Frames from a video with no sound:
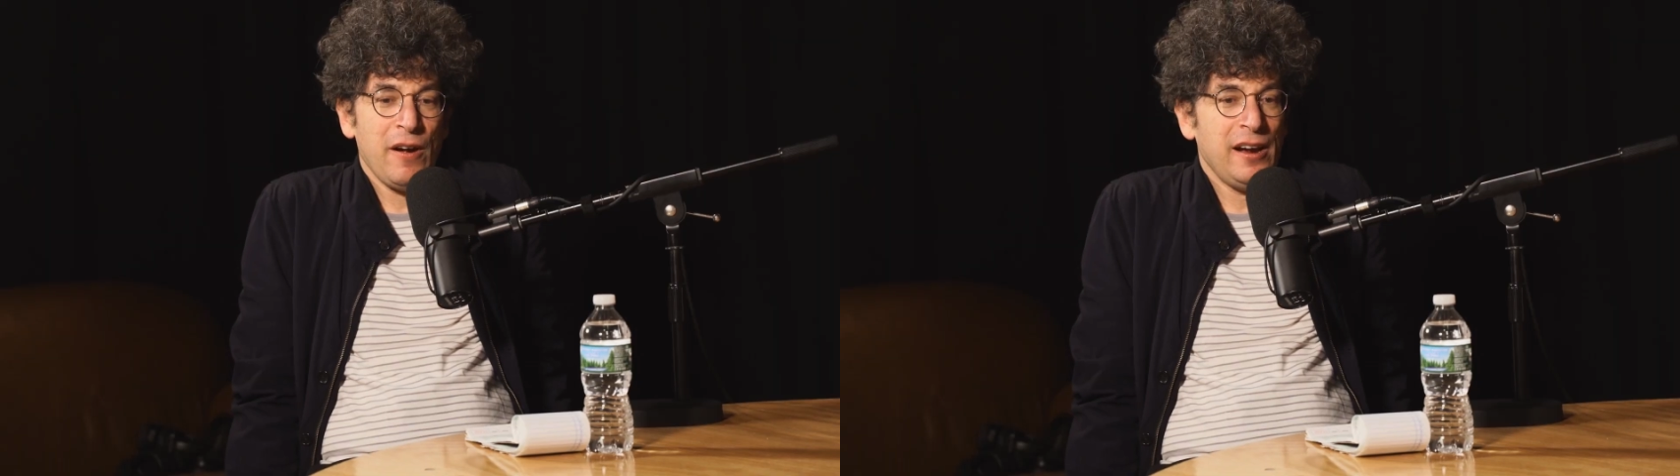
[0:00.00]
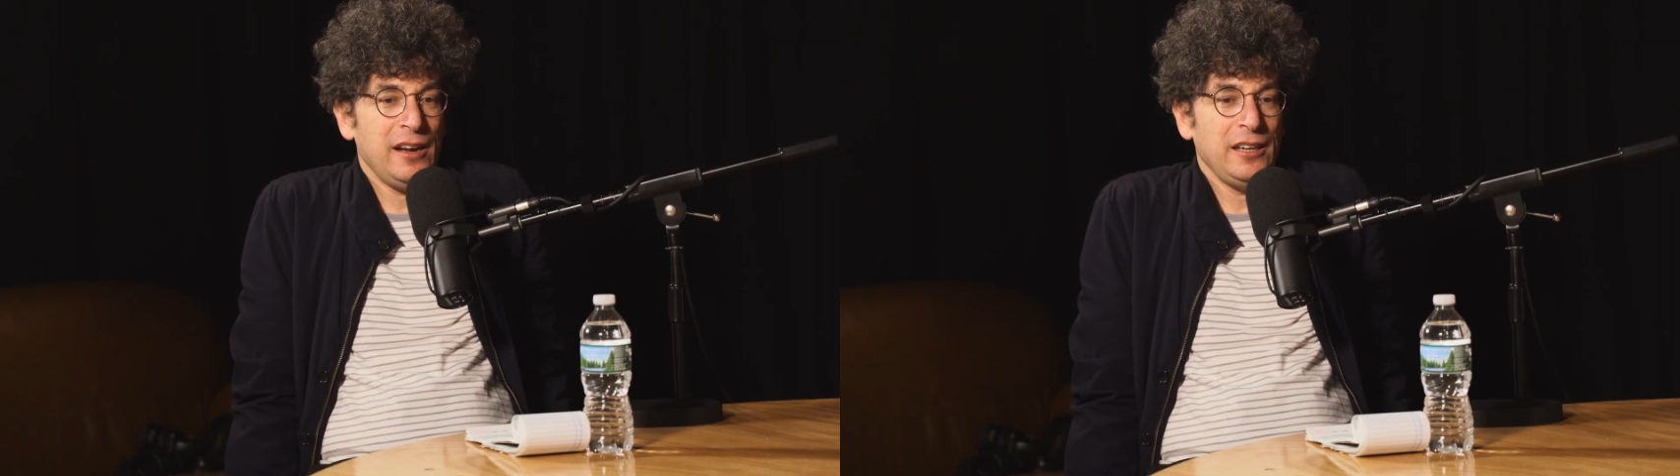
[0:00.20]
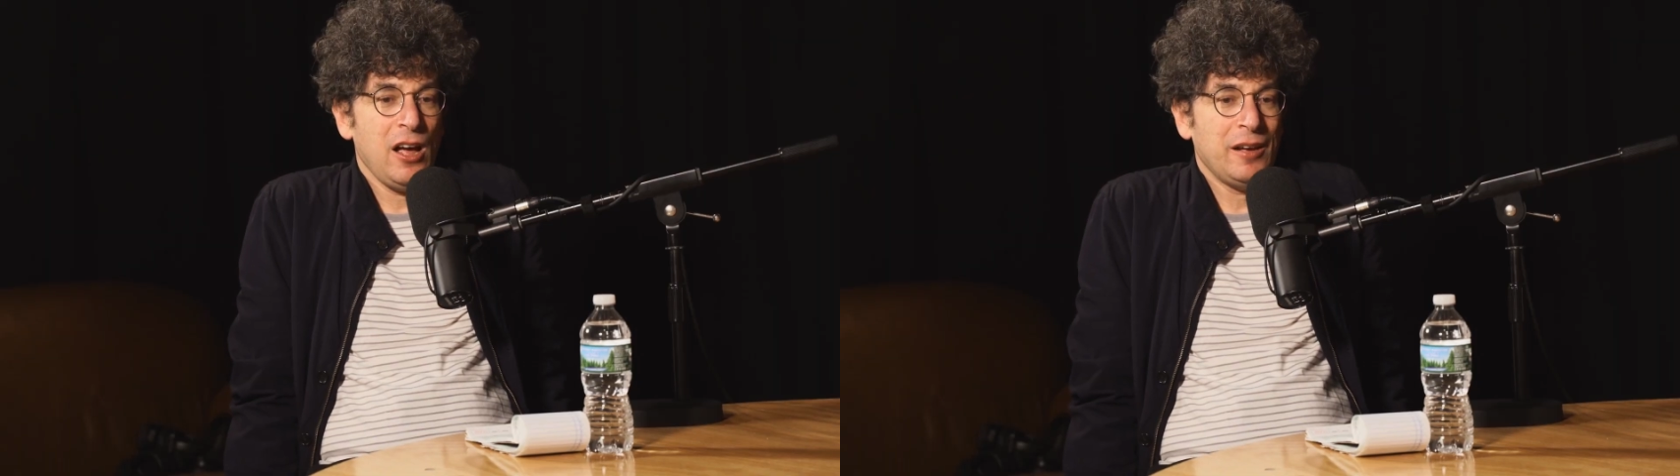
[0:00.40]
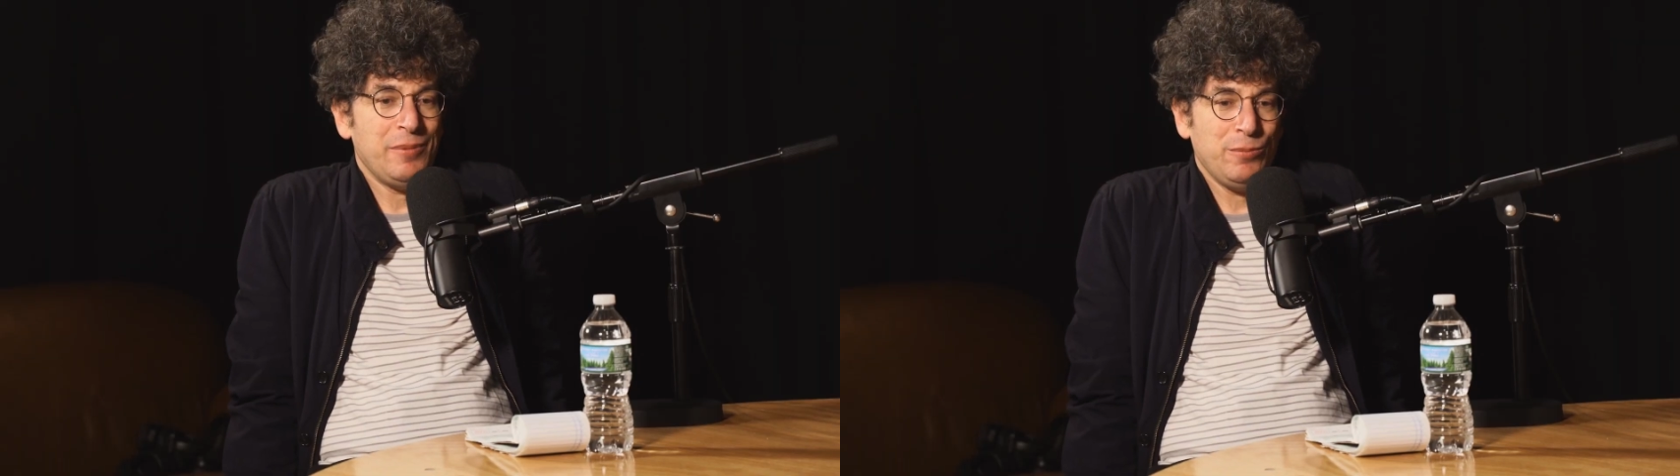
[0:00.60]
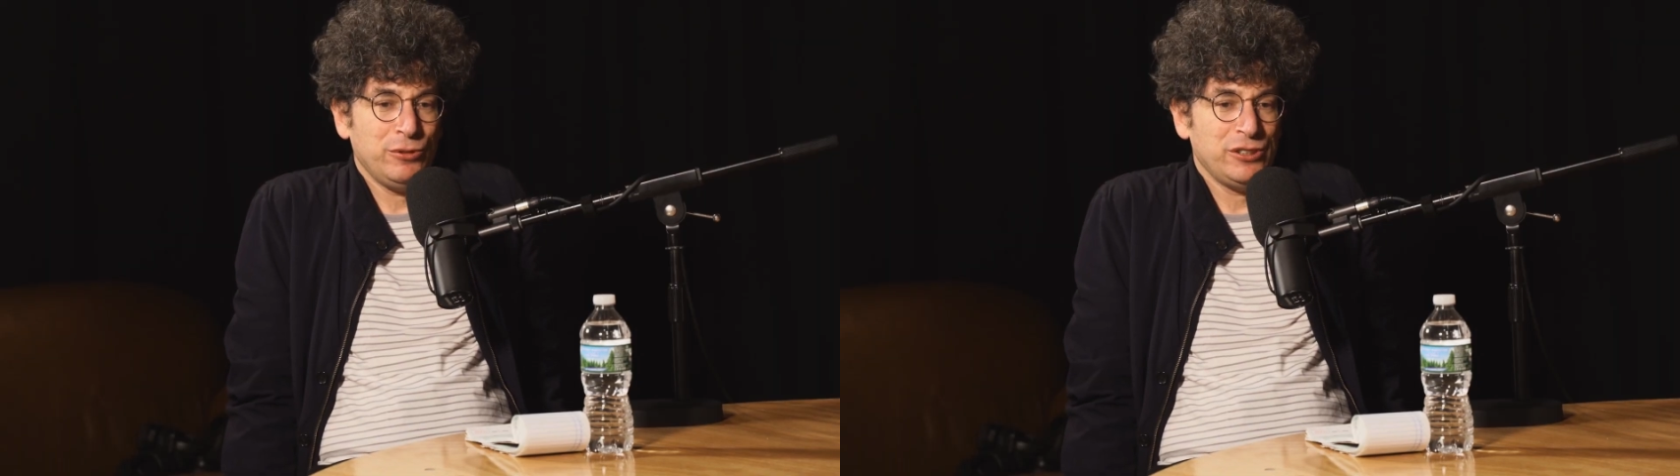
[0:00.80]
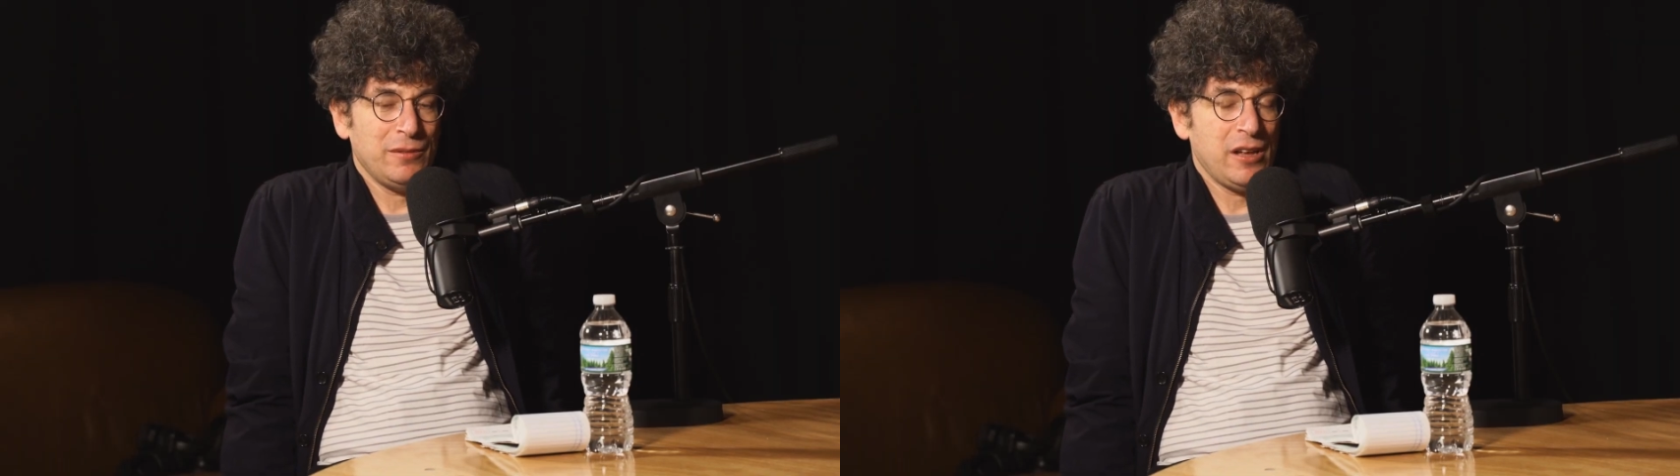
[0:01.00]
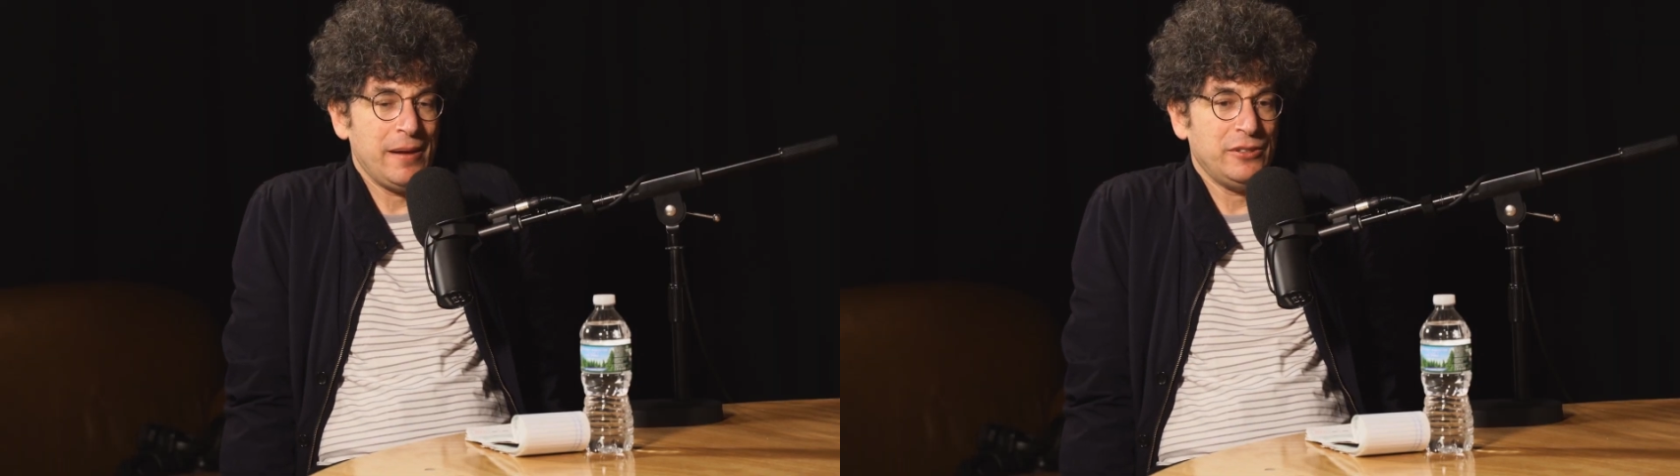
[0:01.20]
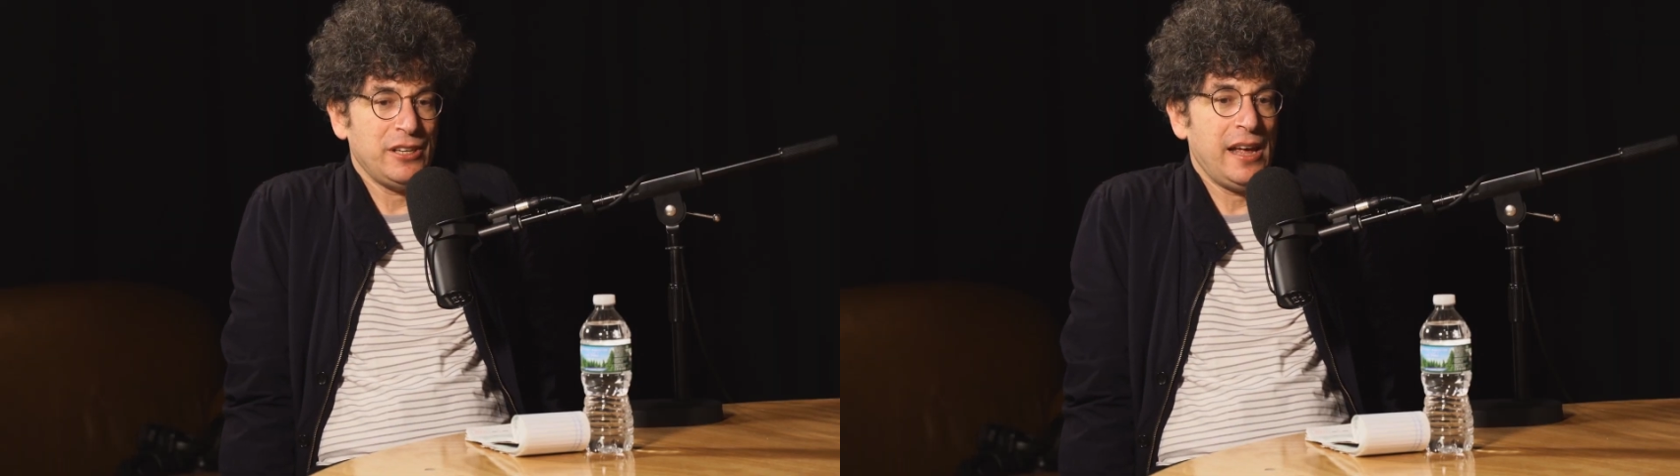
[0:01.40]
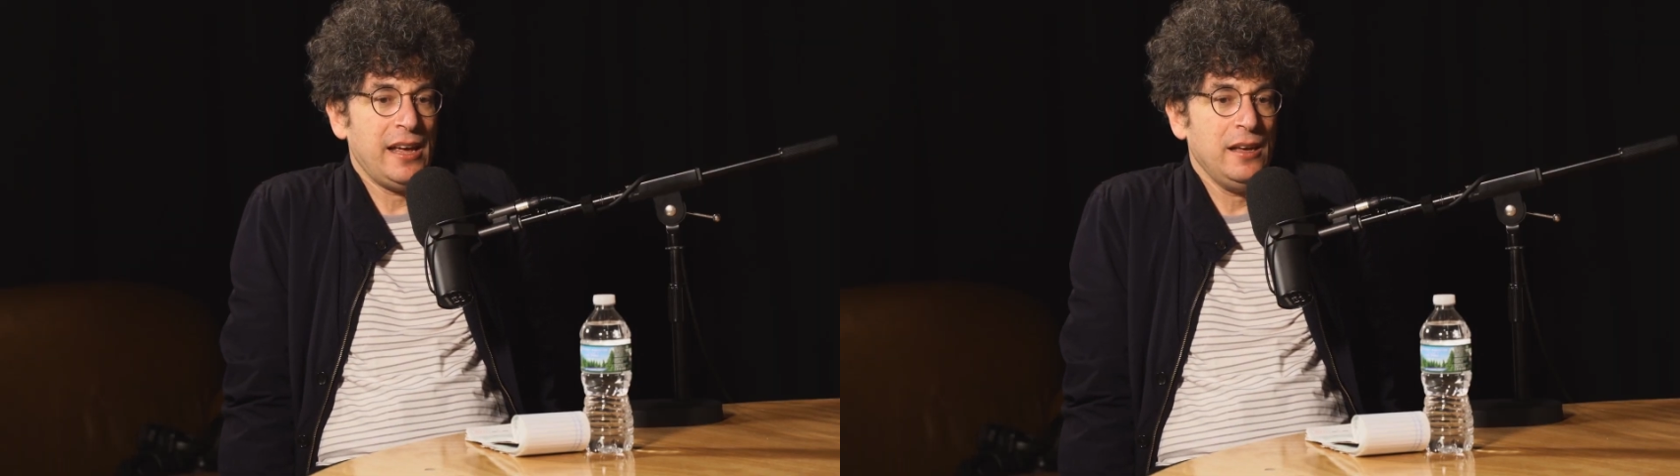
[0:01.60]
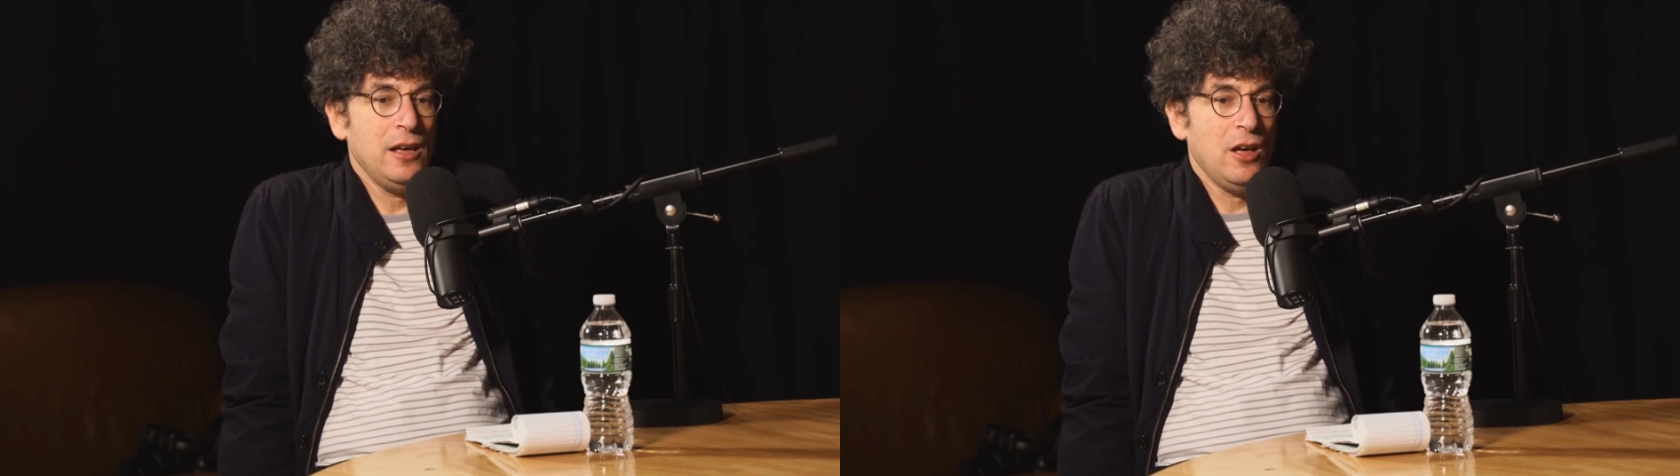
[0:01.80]
very young, and people sometimes
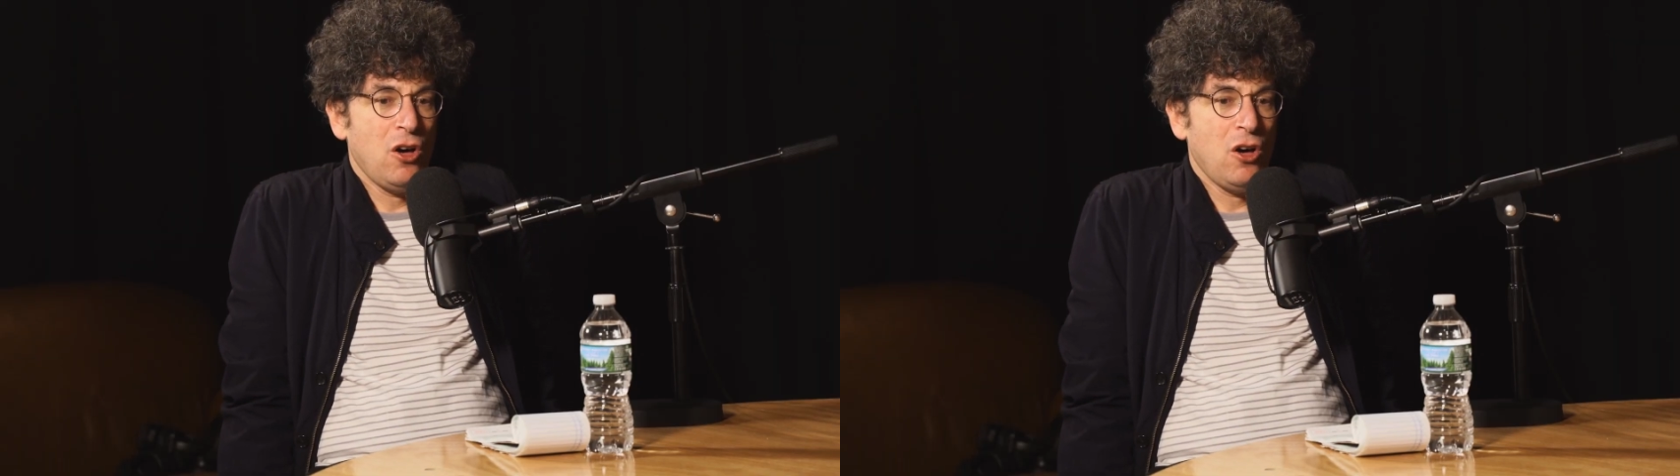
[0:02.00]
say,